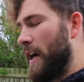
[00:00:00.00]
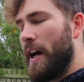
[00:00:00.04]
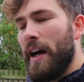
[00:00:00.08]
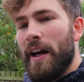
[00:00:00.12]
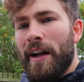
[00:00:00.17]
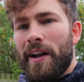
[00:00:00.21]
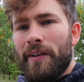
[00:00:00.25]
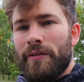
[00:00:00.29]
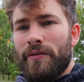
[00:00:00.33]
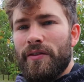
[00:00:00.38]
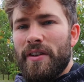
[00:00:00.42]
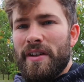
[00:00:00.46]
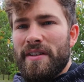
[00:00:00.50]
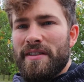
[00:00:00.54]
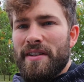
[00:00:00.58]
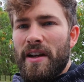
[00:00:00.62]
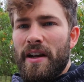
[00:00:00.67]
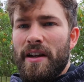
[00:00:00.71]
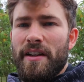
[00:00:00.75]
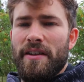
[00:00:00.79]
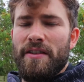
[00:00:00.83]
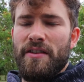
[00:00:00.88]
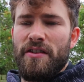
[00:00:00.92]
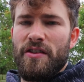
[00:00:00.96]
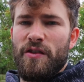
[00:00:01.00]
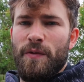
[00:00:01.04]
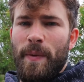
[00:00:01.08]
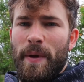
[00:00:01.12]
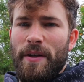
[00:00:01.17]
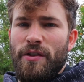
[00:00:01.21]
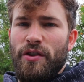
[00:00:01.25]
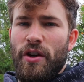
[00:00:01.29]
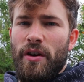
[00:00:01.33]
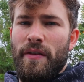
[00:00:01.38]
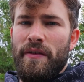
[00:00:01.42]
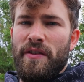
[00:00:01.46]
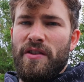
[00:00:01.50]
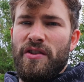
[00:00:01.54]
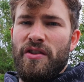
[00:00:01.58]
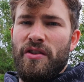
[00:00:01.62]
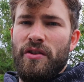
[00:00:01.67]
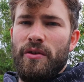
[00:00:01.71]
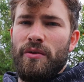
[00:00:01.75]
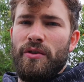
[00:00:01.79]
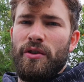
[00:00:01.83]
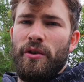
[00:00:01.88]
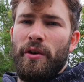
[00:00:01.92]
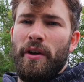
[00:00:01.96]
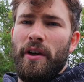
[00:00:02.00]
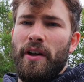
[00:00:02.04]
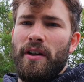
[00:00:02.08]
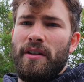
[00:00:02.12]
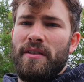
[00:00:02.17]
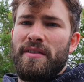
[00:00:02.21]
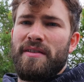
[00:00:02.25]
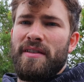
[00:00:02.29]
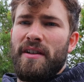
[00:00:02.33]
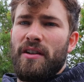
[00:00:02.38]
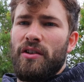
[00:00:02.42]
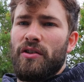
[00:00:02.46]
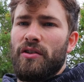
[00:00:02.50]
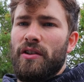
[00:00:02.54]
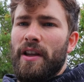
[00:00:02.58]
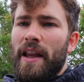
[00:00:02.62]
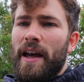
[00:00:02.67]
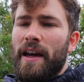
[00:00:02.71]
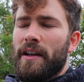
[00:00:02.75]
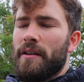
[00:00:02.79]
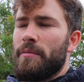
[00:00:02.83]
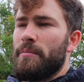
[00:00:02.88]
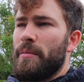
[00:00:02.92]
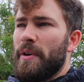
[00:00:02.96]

and I've decided to switch over to doing single leg